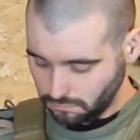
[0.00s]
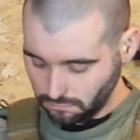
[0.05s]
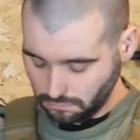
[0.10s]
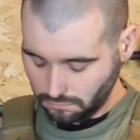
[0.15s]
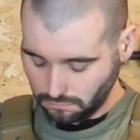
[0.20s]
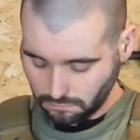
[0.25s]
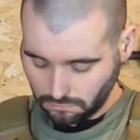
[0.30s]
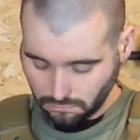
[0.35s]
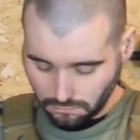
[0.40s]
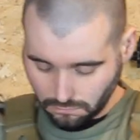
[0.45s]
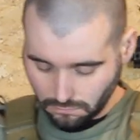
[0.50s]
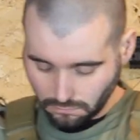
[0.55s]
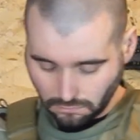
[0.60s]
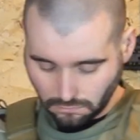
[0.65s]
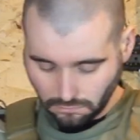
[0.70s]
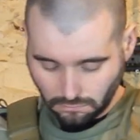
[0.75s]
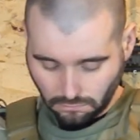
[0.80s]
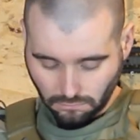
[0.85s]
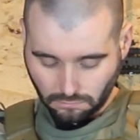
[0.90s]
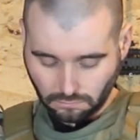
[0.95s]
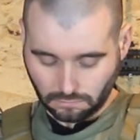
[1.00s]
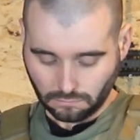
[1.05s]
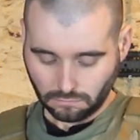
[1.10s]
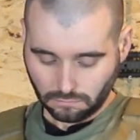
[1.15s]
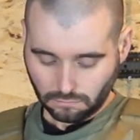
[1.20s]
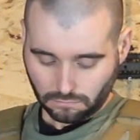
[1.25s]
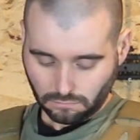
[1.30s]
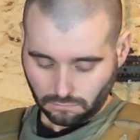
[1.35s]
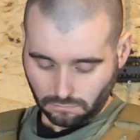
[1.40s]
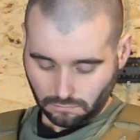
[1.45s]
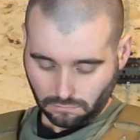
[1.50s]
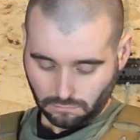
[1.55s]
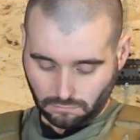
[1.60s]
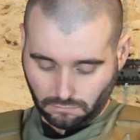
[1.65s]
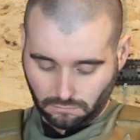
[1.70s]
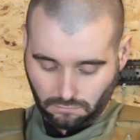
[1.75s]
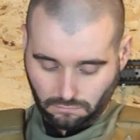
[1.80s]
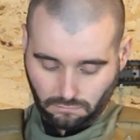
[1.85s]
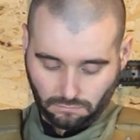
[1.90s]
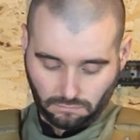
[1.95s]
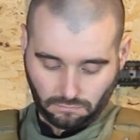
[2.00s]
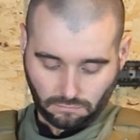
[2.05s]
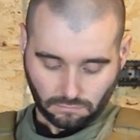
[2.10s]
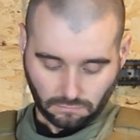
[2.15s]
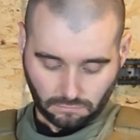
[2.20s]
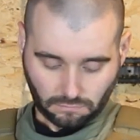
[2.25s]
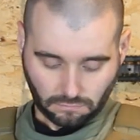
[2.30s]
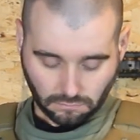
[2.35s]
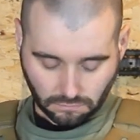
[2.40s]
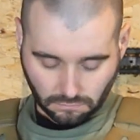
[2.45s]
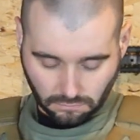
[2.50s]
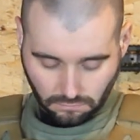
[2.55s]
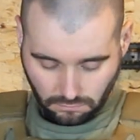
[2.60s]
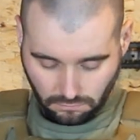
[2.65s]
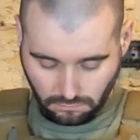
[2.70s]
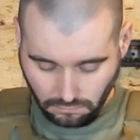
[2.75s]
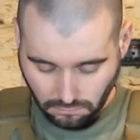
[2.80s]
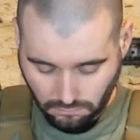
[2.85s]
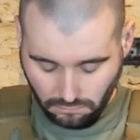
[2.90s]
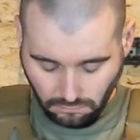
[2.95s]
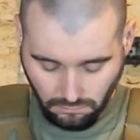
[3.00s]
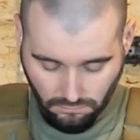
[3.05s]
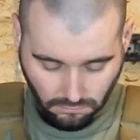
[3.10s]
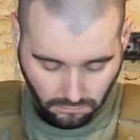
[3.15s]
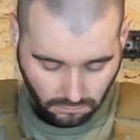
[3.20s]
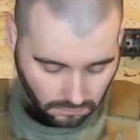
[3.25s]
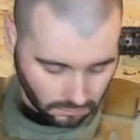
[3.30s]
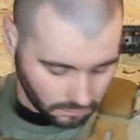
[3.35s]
was really great because it allowed me to really cinch in the plate carrier to my